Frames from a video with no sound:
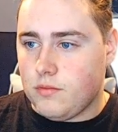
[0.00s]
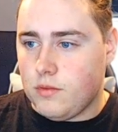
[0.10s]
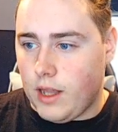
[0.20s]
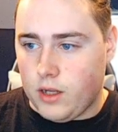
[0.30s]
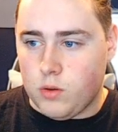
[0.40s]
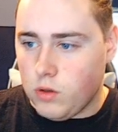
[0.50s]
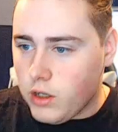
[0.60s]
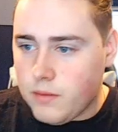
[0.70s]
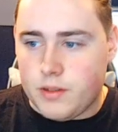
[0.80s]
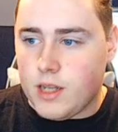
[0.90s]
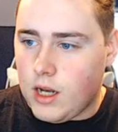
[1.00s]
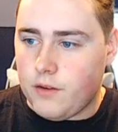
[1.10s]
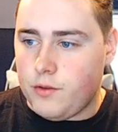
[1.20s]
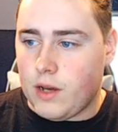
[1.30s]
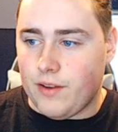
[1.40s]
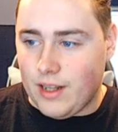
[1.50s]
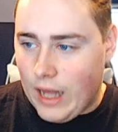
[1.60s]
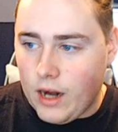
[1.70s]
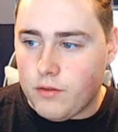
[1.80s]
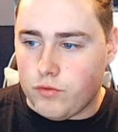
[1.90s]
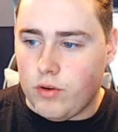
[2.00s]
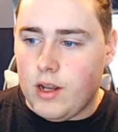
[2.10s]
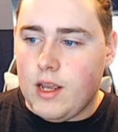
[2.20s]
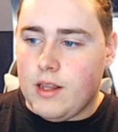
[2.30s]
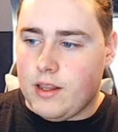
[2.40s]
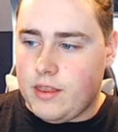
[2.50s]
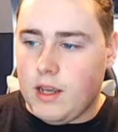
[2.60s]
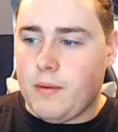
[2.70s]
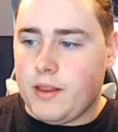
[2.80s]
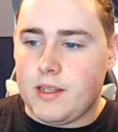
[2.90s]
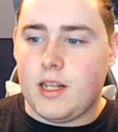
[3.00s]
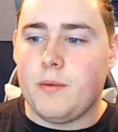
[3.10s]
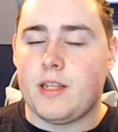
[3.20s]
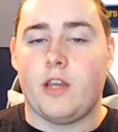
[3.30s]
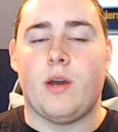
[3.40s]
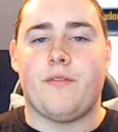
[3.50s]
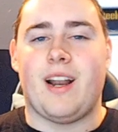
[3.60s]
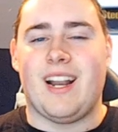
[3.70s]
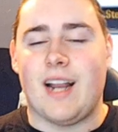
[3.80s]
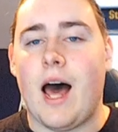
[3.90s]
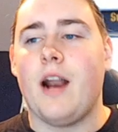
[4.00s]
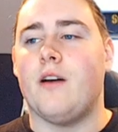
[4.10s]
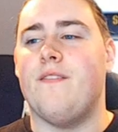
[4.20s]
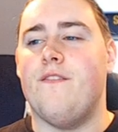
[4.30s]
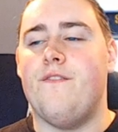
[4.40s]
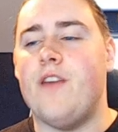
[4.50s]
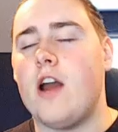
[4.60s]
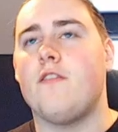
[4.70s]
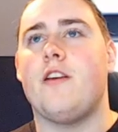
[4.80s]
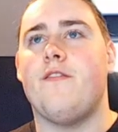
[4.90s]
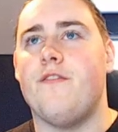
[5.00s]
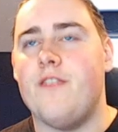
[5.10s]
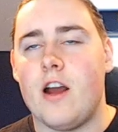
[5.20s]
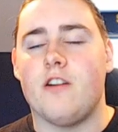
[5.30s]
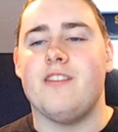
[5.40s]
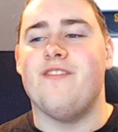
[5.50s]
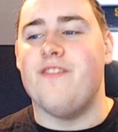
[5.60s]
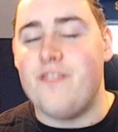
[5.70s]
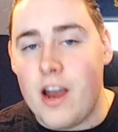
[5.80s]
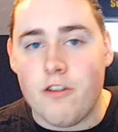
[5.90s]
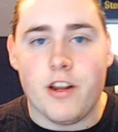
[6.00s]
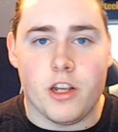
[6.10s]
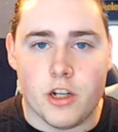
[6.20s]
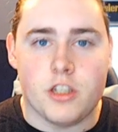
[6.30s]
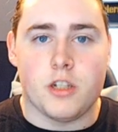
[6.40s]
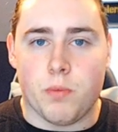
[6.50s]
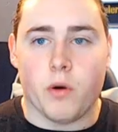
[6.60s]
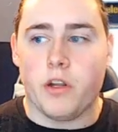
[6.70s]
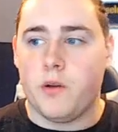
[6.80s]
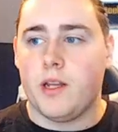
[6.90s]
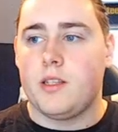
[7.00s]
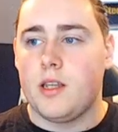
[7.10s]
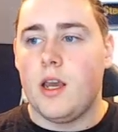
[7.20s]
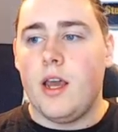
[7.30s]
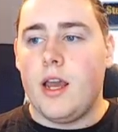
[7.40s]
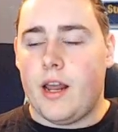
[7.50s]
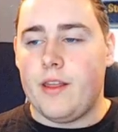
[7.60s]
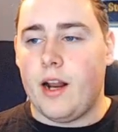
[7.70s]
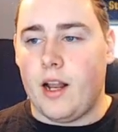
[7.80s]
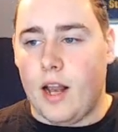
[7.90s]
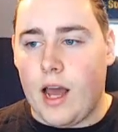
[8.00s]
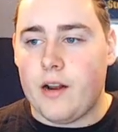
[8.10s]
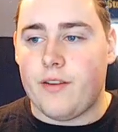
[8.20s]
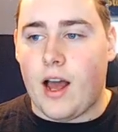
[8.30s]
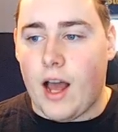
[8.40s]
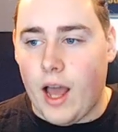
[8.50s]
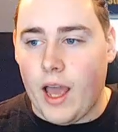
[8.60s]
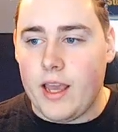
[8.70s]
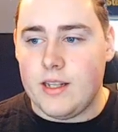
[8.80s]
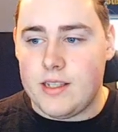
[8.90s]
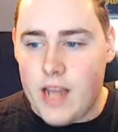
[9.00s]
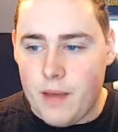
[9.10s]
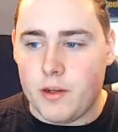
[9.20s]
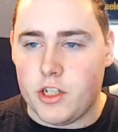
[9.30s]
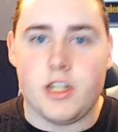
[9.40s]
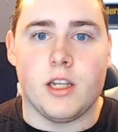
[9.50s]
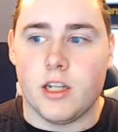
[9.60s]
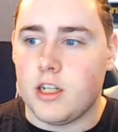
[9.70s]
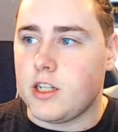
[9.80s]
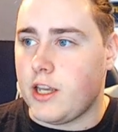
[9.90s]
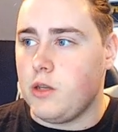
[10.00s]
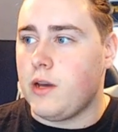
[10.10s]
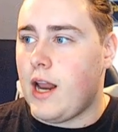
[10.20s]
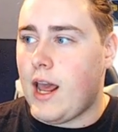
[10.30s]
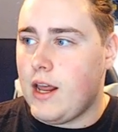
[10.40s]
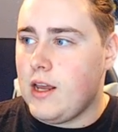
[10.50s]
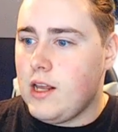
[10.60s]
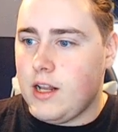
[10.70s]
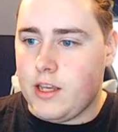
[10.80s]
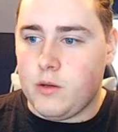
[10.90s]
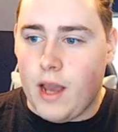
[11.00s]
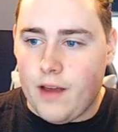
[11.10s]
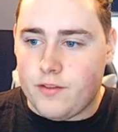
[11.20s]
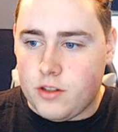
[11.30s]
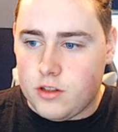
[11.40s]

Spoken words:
like Cooler himself. You have a lot of the thing about this team is that you have a lot of very, very, very good support units, and then a lot of high damage dealers. Like you can have like you have